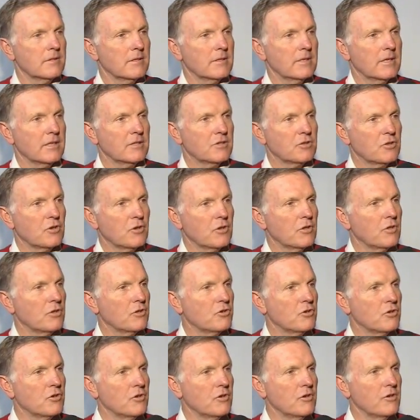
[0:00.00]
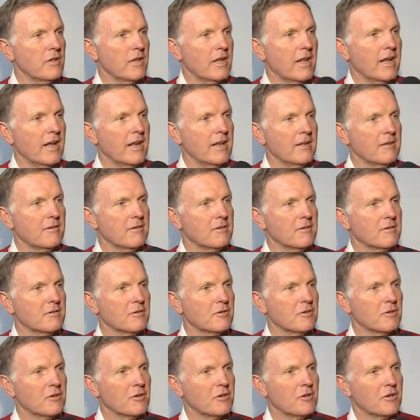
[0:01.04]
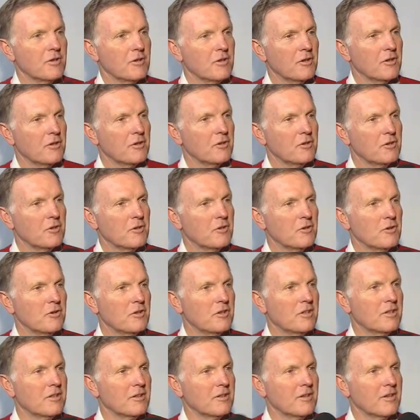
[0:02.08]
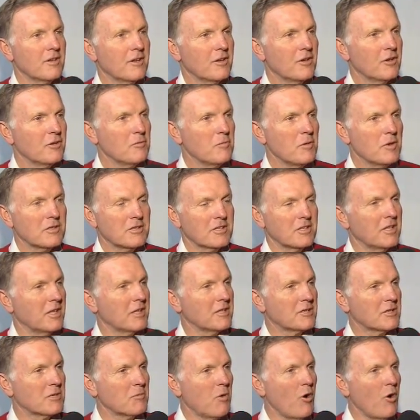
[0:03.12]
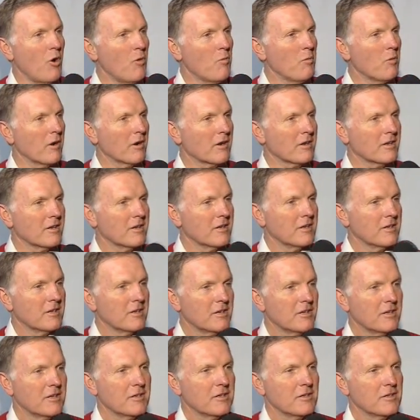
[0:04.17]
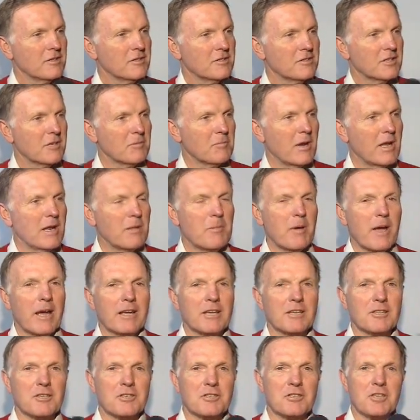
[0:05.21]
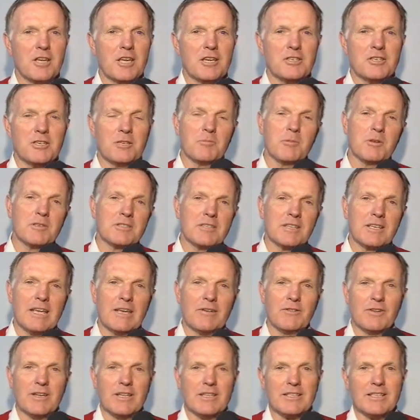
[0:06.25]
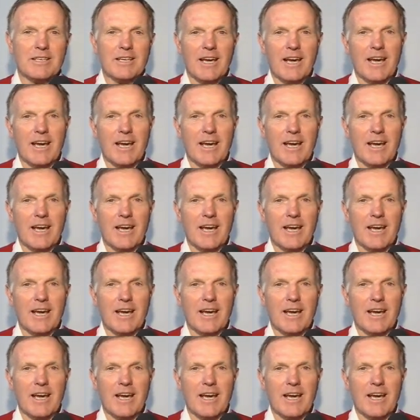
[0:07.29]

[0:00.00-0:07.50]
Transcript: Geez, that's good that you knew that. I didn't. You must have done some homework. Somebody back at the station must have given this